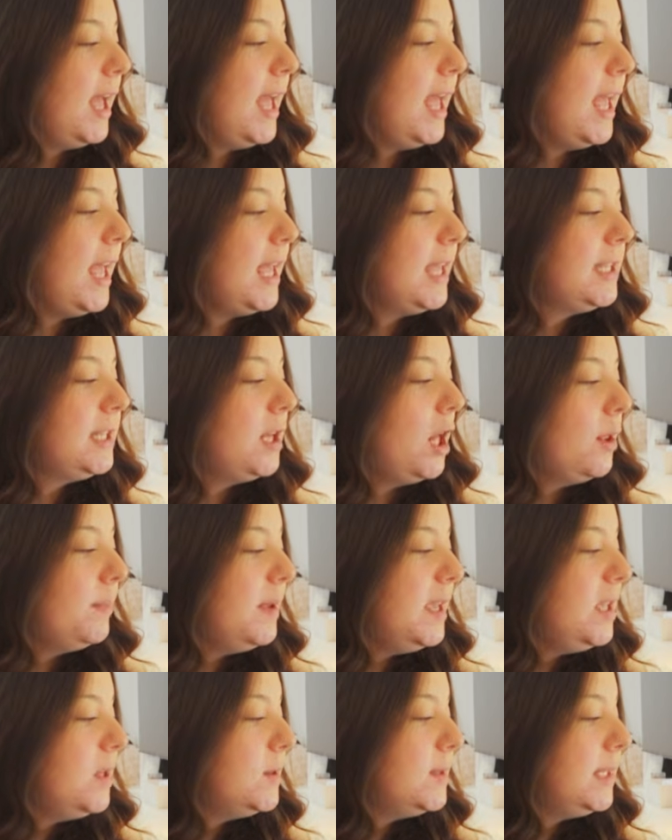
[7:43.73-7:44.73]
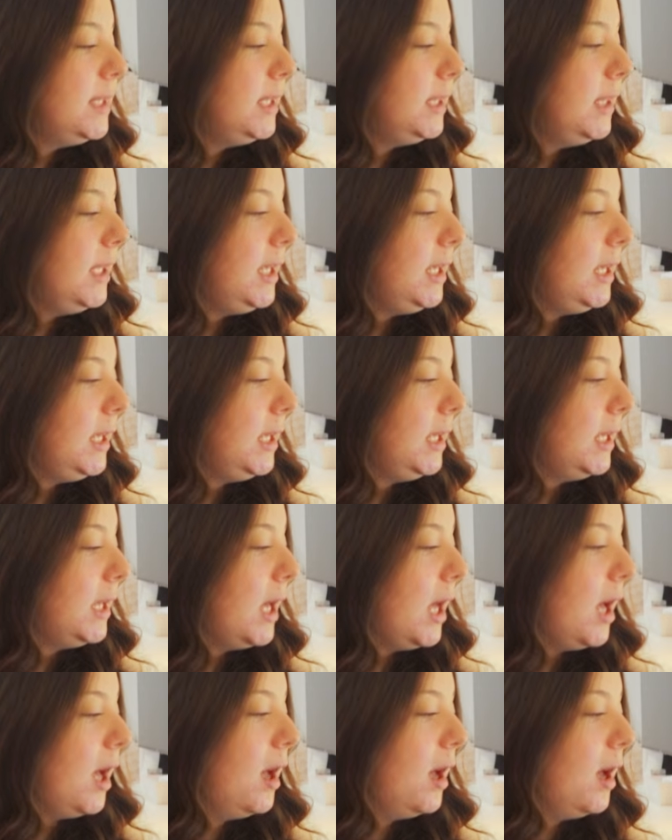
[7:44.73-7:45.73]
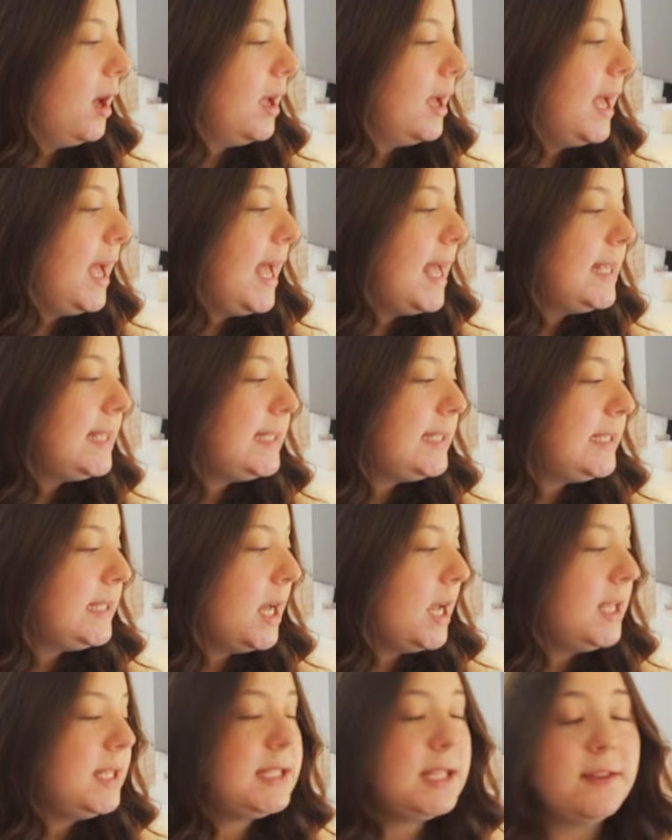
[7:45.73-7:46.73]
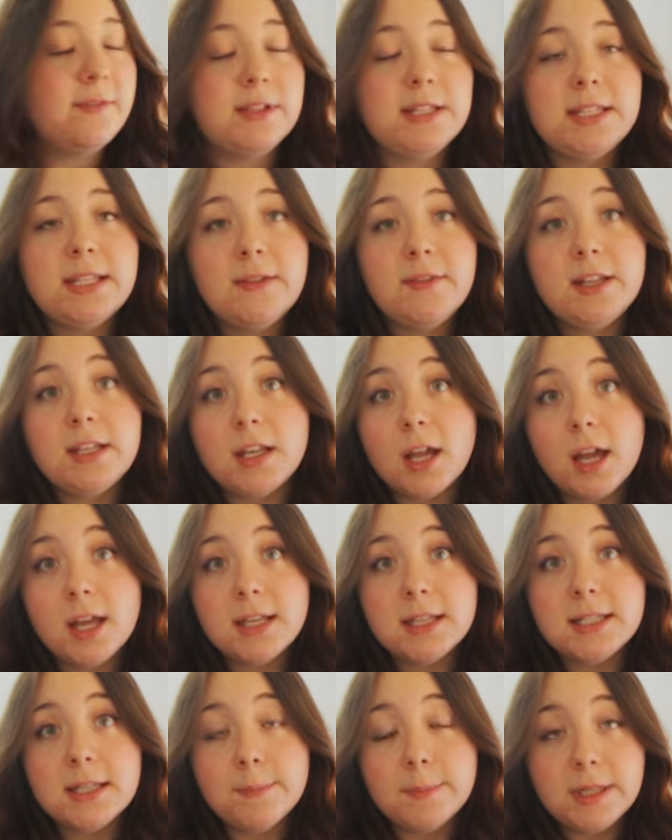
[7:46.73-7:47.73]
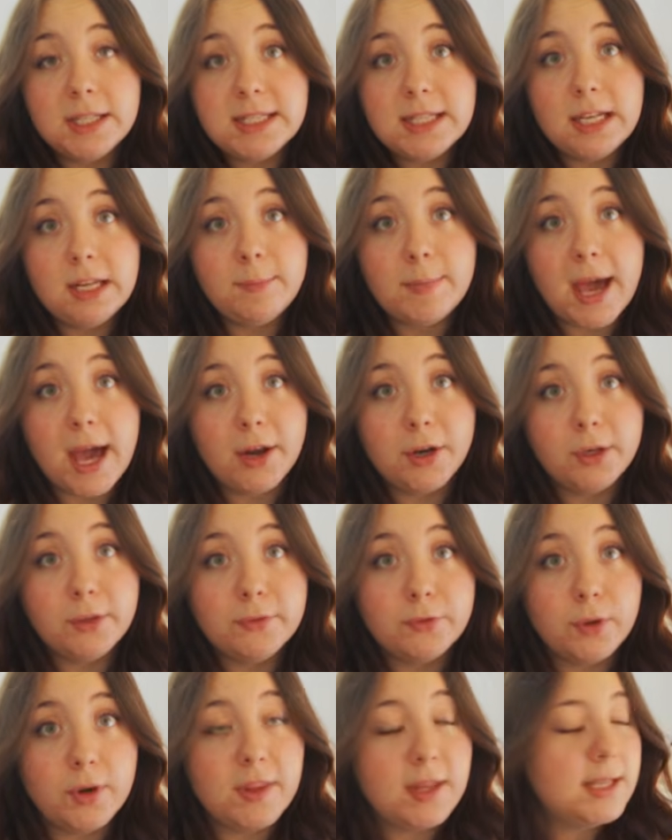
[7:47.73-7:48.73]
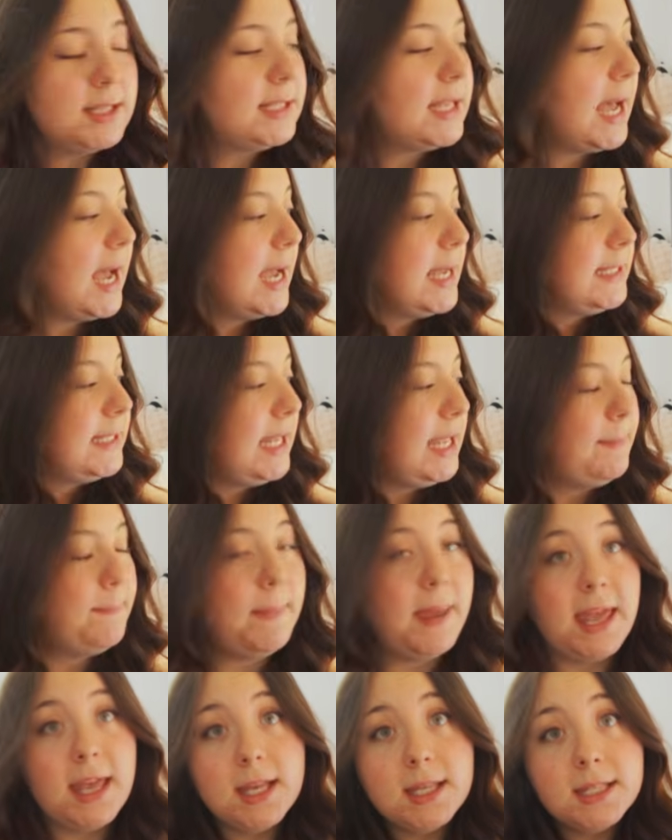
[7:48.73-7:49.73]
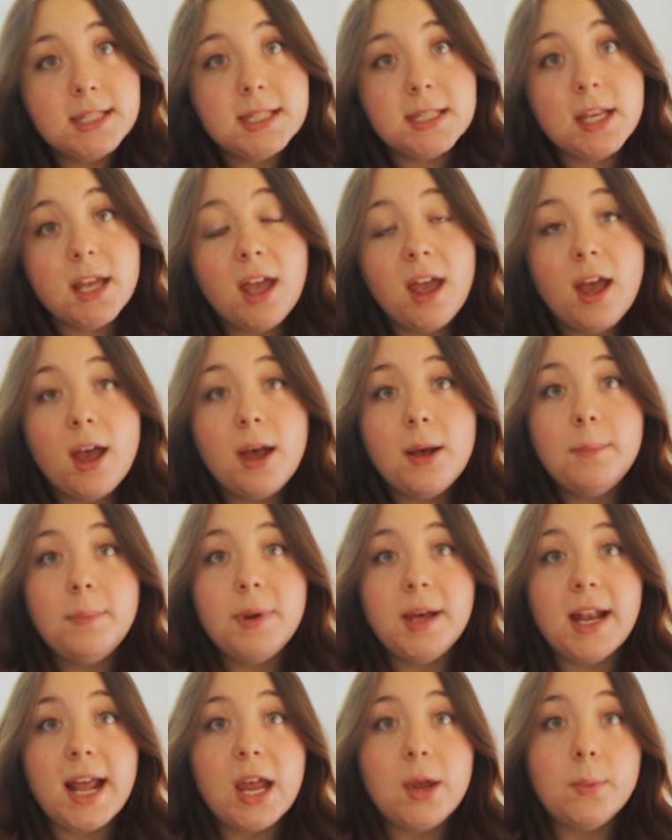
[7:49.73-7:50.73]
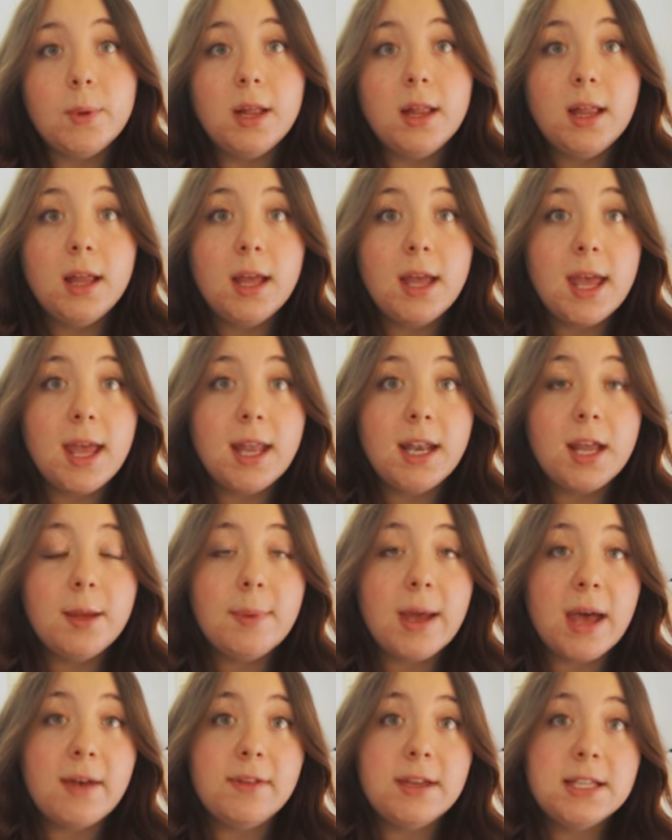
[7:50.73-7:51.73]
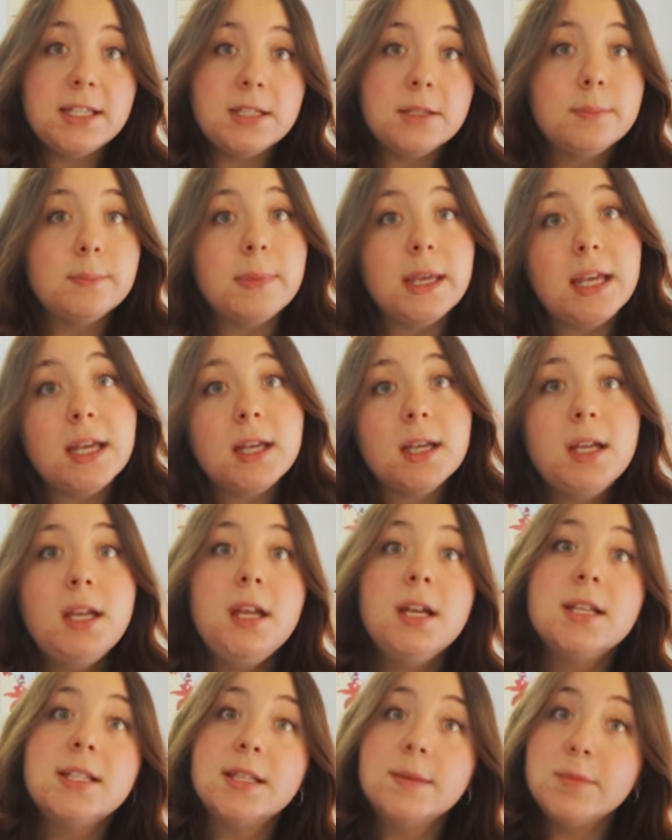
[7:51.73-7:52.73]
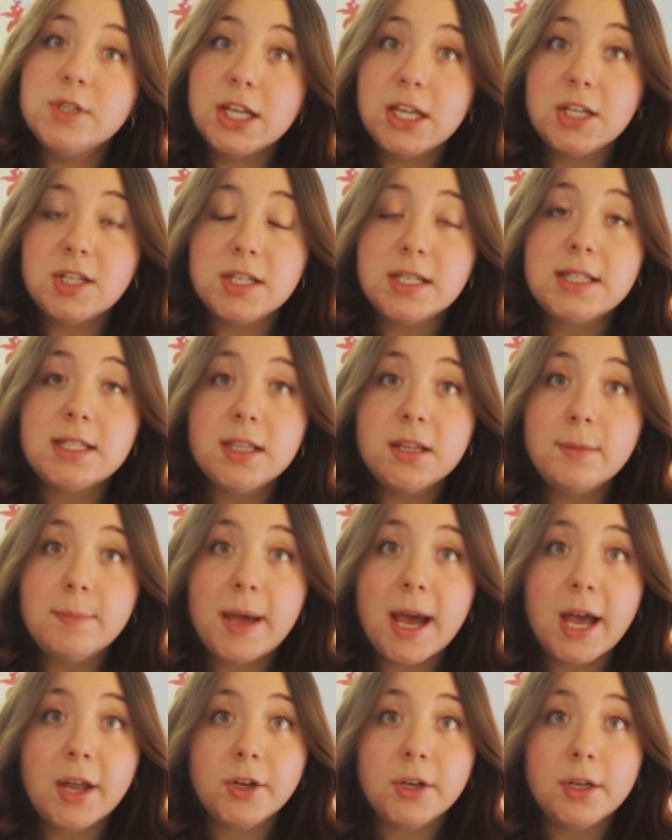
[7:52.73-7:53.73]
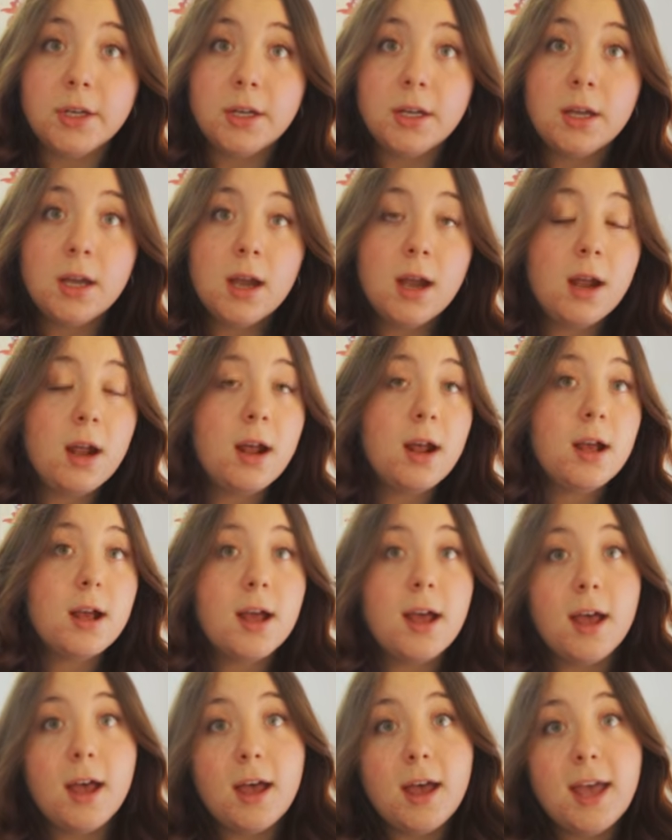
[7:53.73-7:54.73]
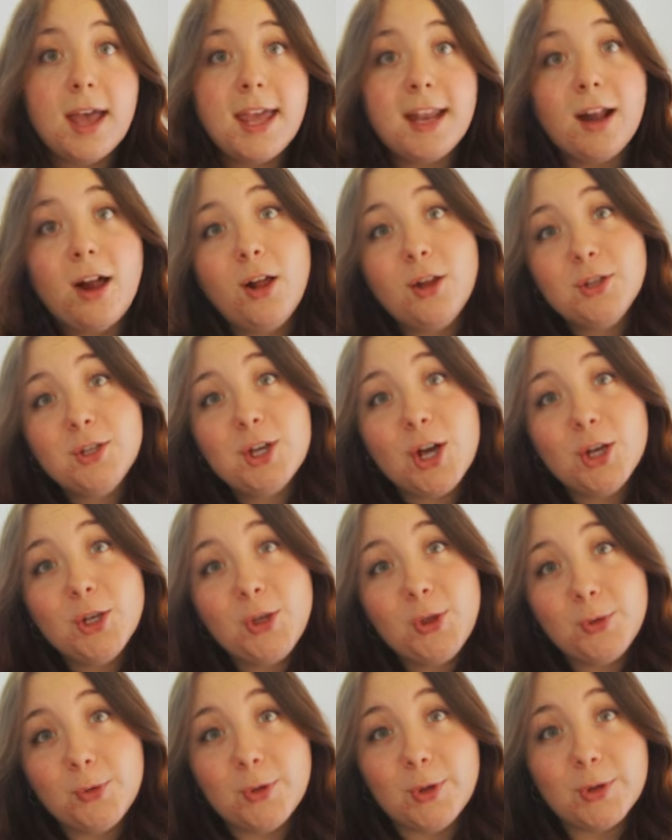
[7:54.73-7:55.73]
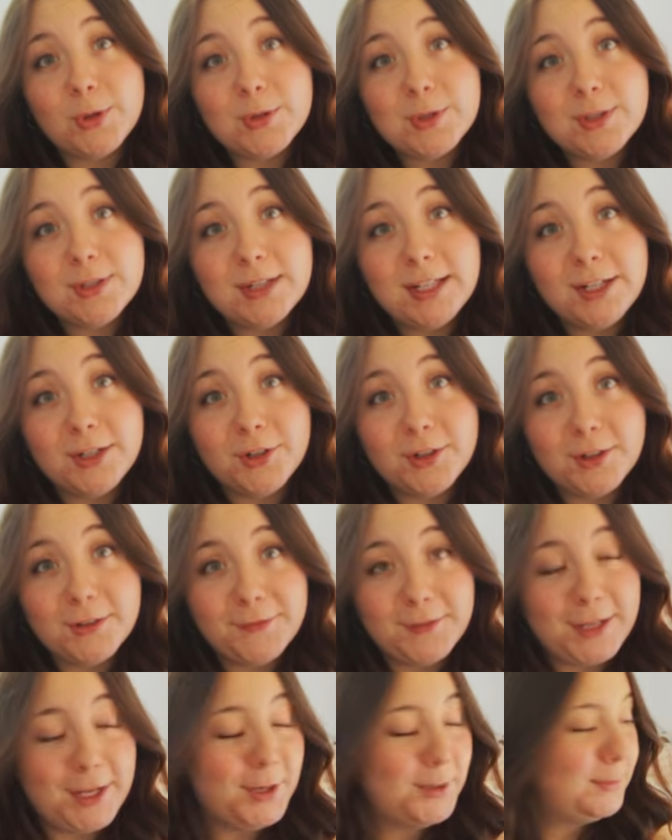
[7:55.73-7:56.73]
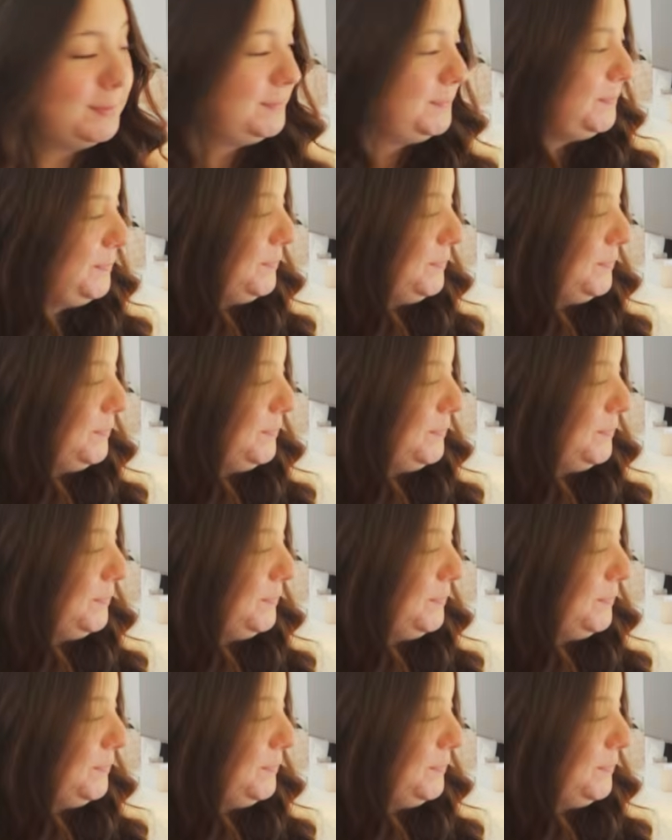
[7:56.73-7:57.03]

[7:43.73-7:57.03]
And I'll be using the S9779 Simplicity pattern for this as a base, but I will end up having to make some changes to the pattern, and I'll talk you through those later in the video.